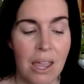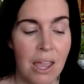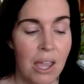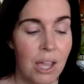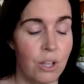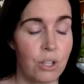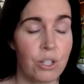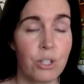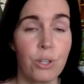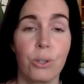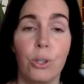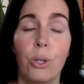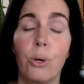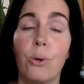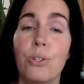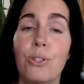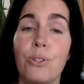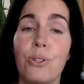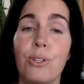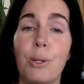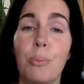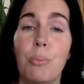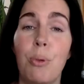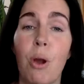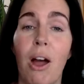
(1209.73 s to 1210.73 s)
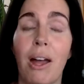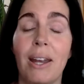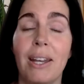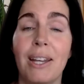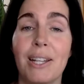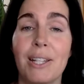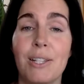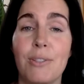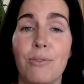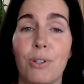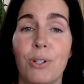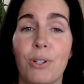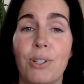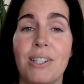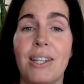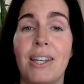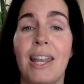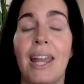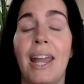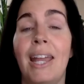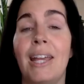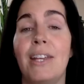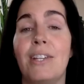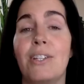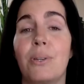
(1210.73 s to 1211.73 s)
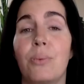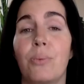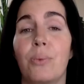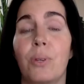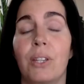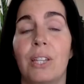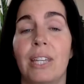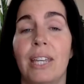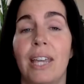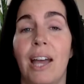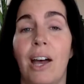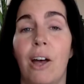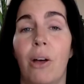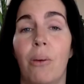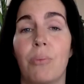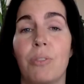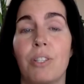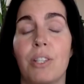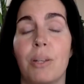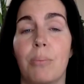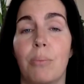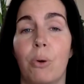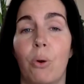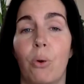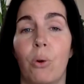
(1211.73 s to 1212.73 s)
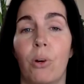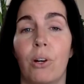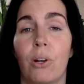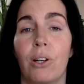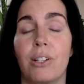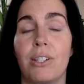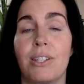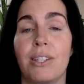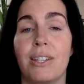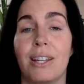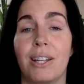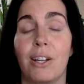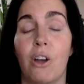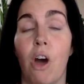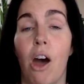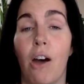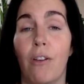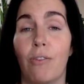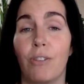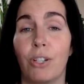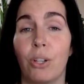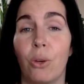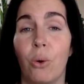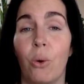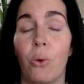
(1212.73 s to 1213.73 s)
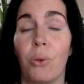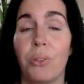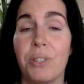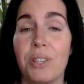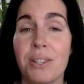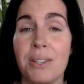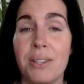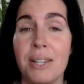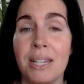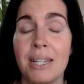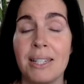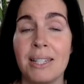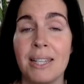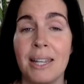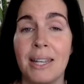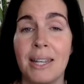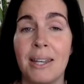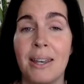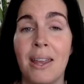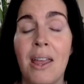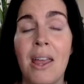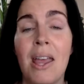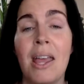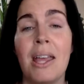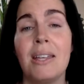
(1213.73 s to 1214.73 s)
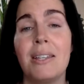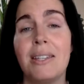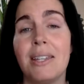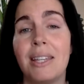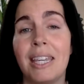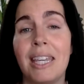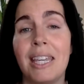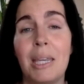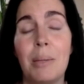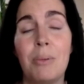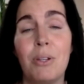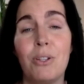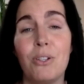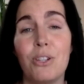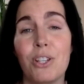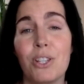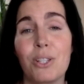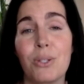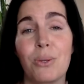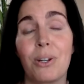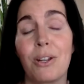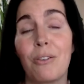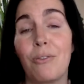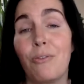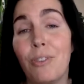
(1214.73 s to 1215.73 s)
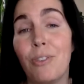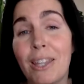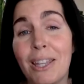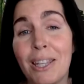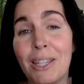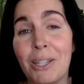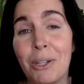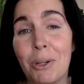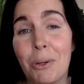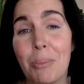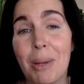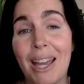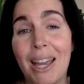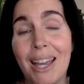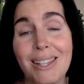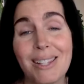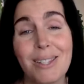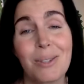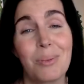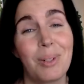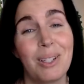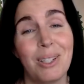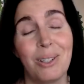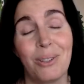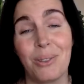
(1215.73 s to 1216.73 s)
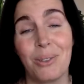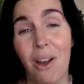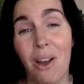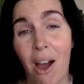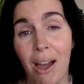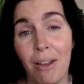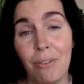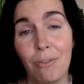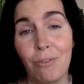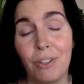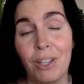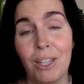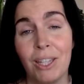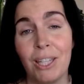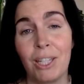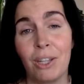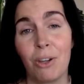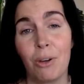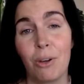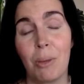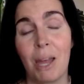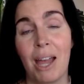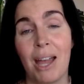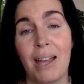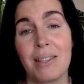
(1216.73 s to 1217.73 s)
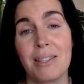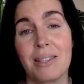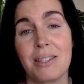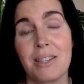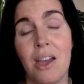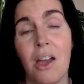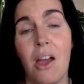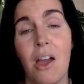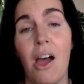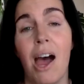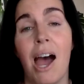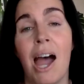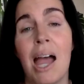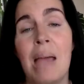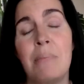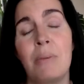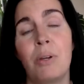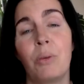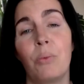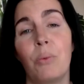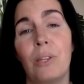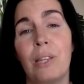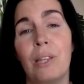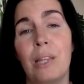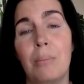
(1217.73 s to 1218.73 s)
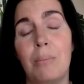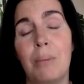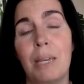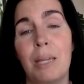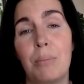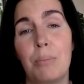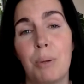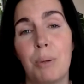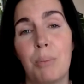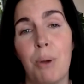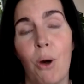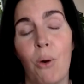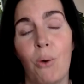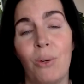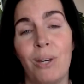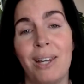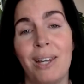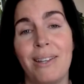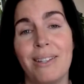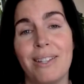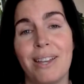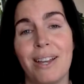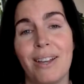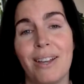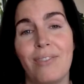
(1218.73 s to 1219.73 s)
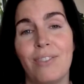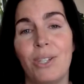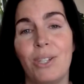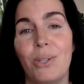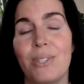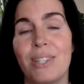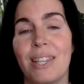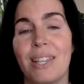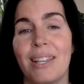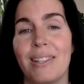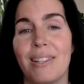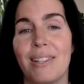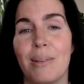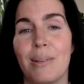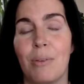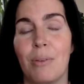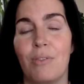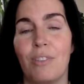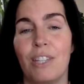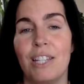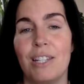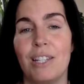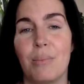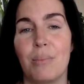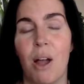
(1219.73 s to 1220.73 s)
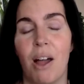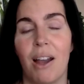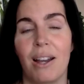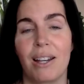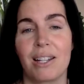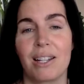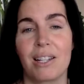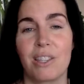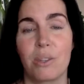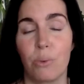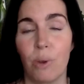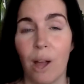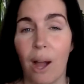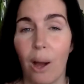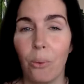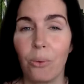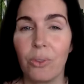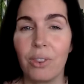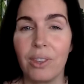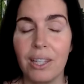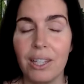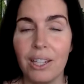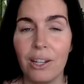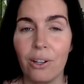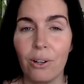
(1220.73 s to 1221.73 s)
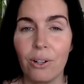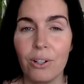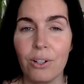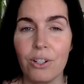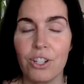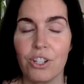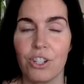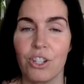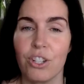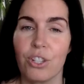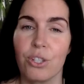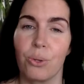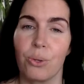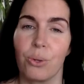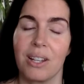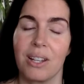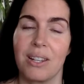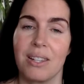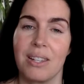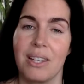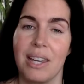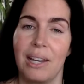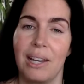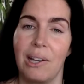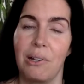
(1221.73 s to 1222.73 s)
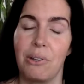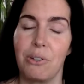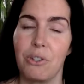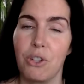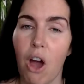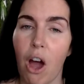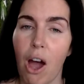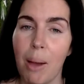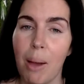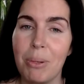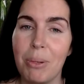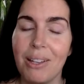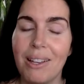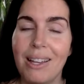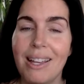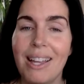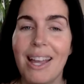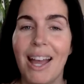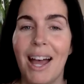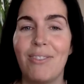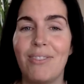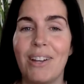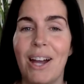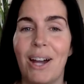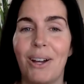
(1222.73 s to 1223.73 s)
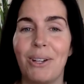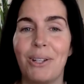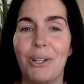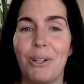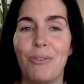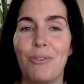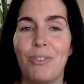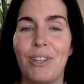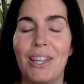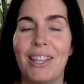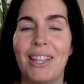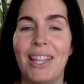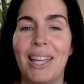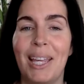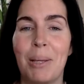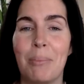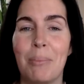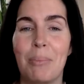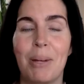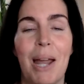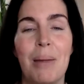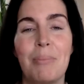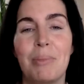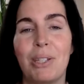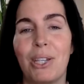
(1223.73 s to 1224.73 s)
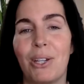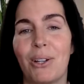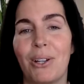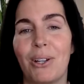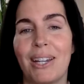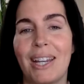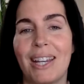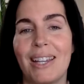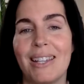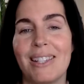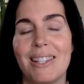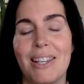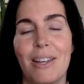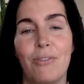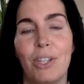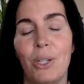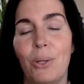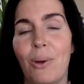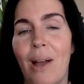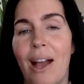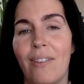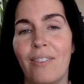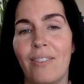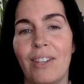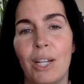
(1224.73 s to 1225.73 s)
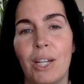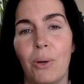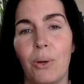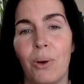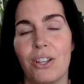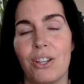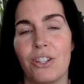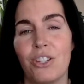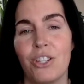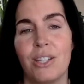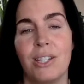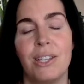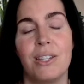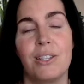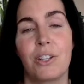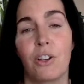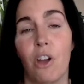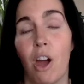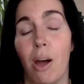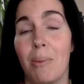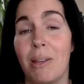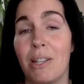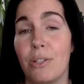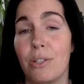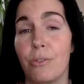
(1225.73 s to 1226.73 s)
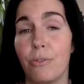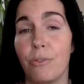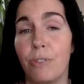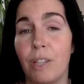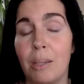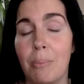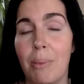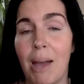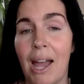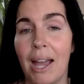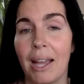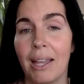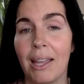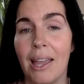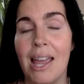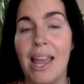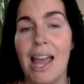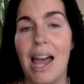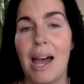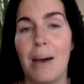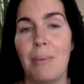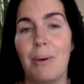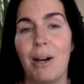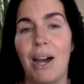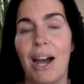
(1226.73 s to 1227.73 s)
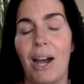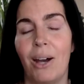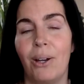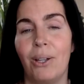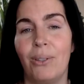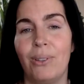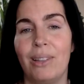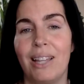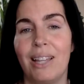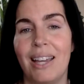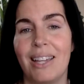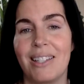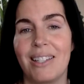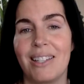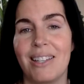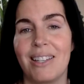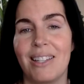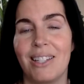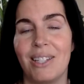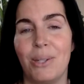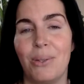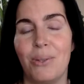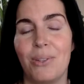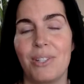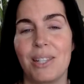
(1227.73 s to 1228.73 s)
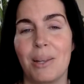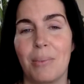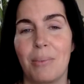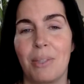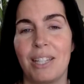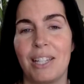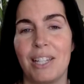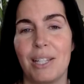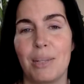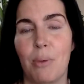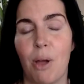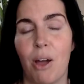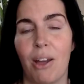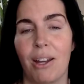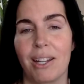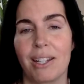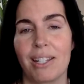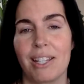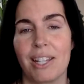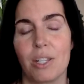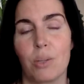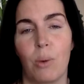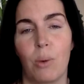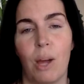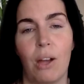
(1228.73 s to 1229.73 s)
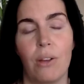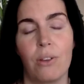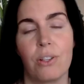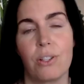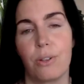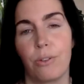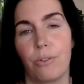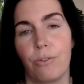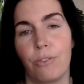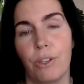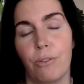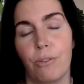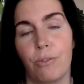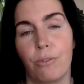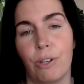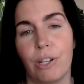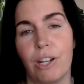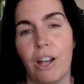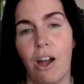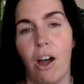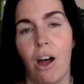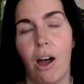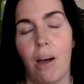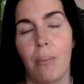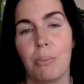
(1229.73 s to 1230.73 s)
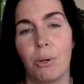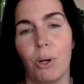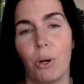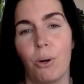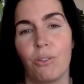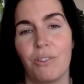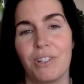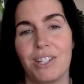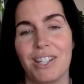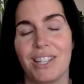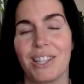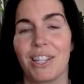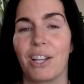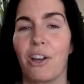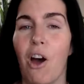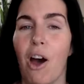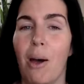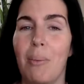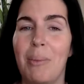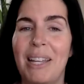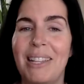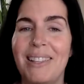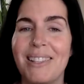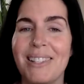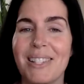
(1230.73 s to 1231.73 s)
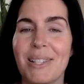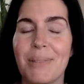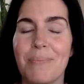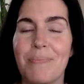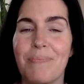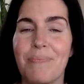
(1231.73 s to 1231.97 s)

So those are the products for today to really help support cough and cold season, to keep you just sort of feeling your best when you're not feeling your best. I'm a really big proponent of using some of these products throughout the year to just sort of stay on top of how you're feeling. But I'm curious if you have any questions, comments, or feedback about how you'd like to use some of these products as well. So feel free to hop over to the comments.